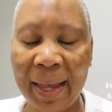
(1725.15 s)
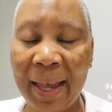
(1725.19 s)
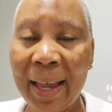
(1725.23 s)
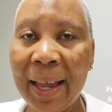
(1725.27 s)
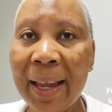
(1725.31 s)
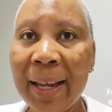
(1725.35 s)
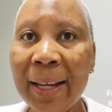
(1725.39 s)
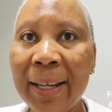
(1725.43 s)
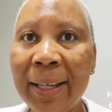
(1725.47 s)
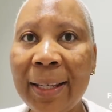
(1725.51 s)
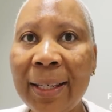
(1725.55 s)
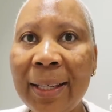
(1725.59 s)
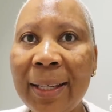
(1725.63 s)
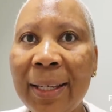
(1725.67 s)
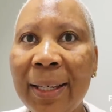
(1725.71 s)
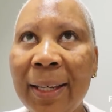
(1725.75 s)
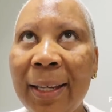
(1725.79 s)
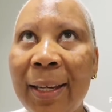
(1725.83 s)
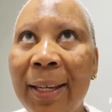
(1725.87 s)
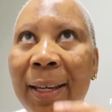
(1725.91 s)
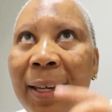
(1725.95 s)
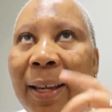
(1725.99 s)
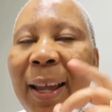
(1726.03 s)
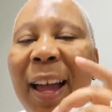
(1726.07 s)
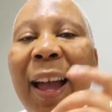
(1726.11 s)
and
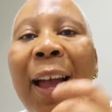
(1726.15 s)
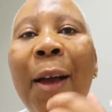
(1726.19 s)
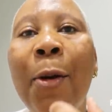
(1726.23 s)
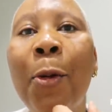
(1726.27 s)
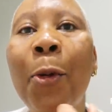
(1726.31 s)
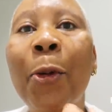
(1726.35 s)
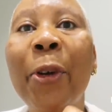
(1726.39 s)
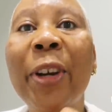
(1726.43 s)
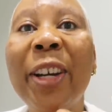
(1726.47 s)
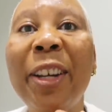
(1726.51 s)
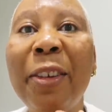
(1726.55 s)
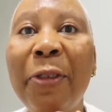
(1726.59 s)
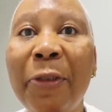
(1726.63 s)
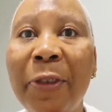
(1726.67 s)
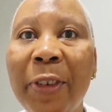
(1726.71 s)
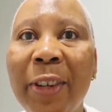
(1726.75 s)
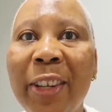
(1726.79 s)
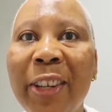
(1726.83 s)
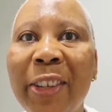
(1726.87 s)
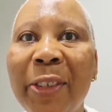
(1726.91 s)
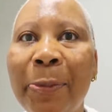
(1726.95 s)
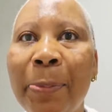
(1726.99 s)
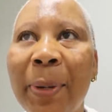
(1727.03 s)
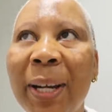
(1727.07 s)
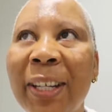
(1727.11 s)
I already
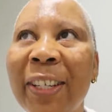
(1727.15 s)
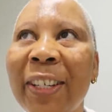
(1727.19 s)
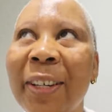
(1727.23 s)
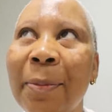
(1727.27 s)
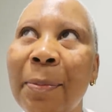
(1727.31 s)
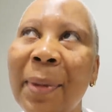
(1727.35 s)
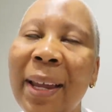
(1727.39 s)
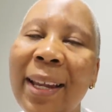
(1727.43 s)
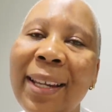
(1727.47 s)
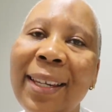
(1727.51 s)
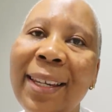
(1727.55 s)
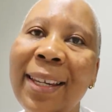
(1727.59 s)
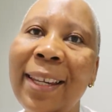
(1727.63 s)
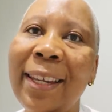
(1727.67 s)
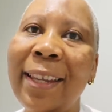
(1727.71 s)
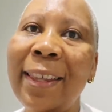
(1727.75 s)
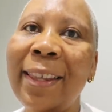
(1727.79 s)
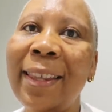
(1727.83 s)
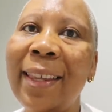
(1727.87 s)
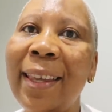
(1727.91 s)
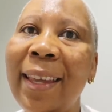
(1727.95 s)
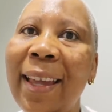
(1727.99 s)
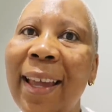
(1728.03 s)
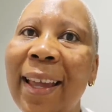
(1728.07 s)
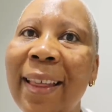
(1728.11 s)
finished brushing my
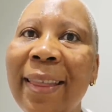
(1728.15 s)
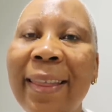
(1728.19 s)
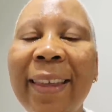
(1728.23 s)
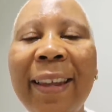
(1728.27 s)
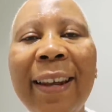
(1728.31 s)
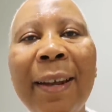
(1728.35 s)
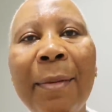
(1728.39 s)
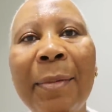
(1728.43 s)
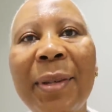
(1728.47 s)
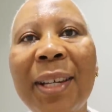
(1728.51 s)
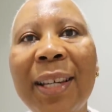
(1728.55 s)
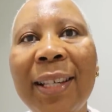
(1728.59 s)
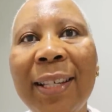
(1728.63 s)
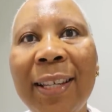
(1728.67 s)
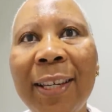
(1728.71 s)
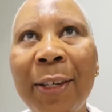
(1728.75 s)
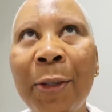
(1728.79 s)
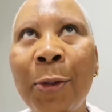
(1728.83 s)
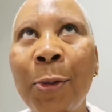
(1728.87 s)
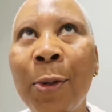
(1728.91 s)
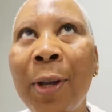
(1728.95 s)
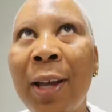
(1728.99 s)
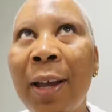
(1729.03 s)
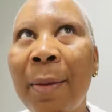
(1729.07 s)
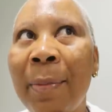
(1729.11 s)
teeth, and then I'm just here
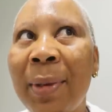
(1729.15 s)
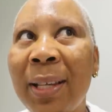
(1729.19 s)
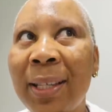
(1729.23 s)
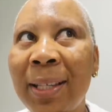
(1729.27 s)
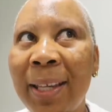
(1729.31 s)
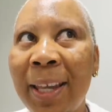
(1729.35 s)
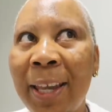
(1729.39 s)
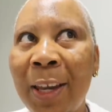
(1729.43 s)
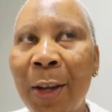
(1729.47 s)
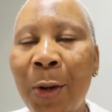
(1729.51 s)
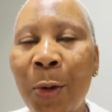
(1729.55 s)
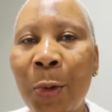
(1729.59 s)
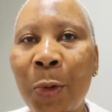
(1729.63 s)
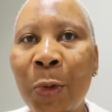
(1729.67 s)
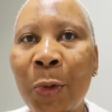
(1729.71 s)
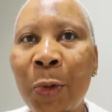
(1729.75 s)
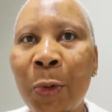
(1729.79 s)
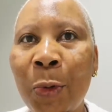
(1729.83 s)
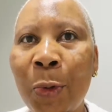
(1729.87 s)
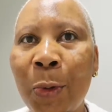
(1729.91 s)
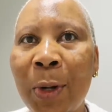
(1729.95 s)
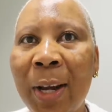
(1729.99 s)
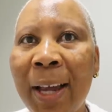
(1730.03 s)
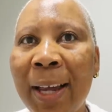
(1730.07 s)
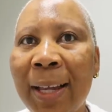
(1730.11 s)
to come and say hello to
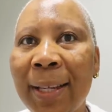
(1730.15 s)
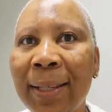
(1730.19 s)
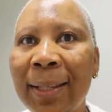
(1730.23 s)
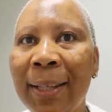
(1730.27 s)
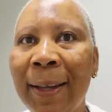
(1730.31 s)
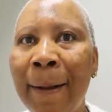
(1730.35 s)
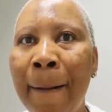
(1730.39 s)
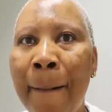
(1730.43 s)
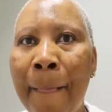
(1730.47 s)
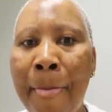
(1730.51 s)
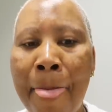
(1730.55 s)
you guys.